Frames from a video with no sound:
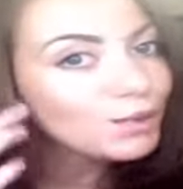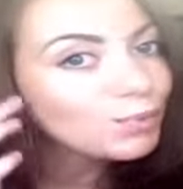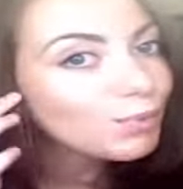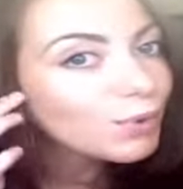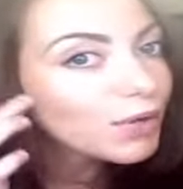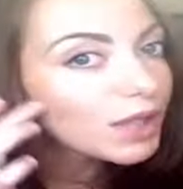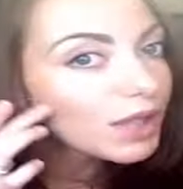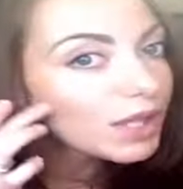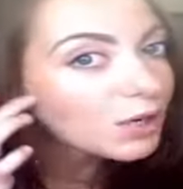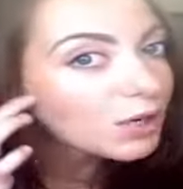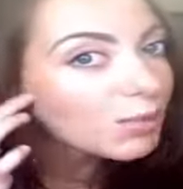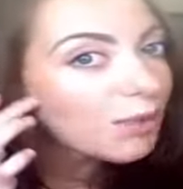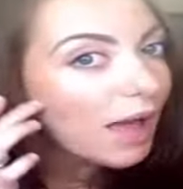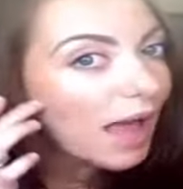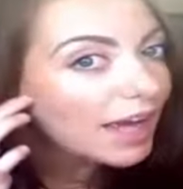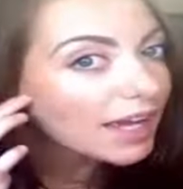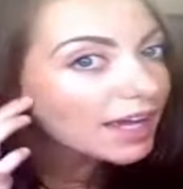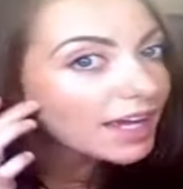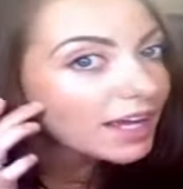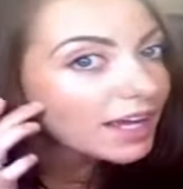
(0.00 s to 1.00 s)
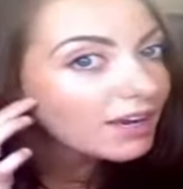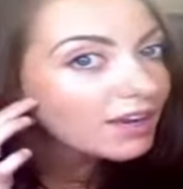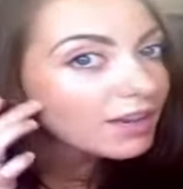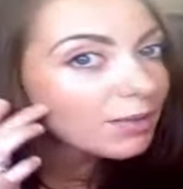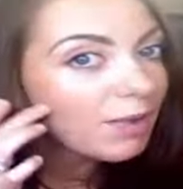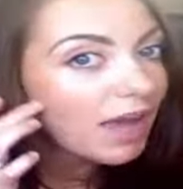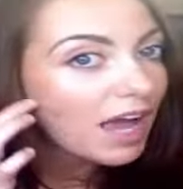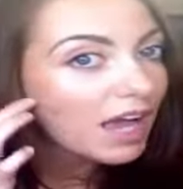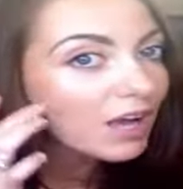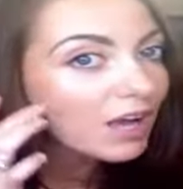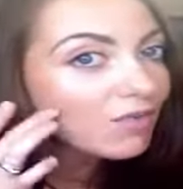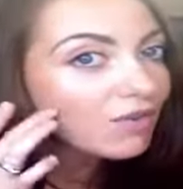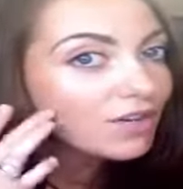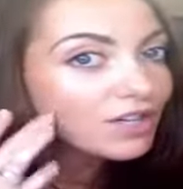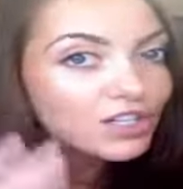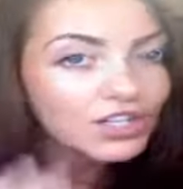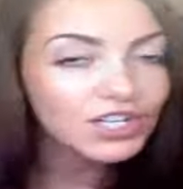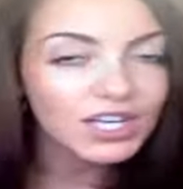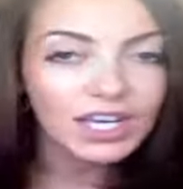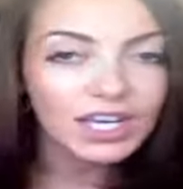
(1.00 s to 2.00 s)
put a little back here in the back of her
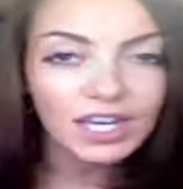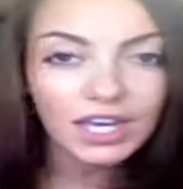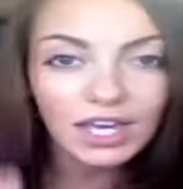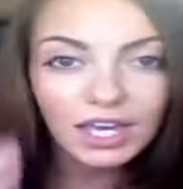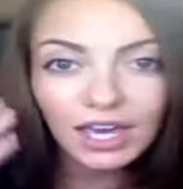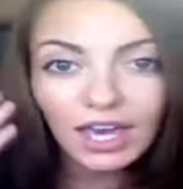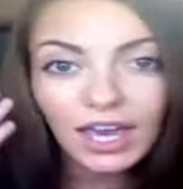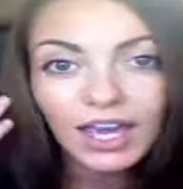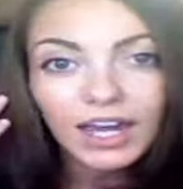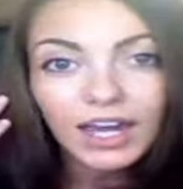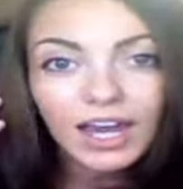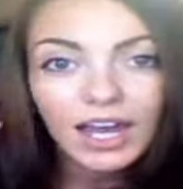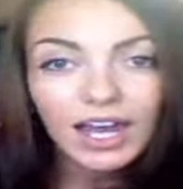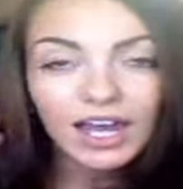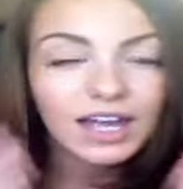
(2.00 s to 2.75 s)
cheek and get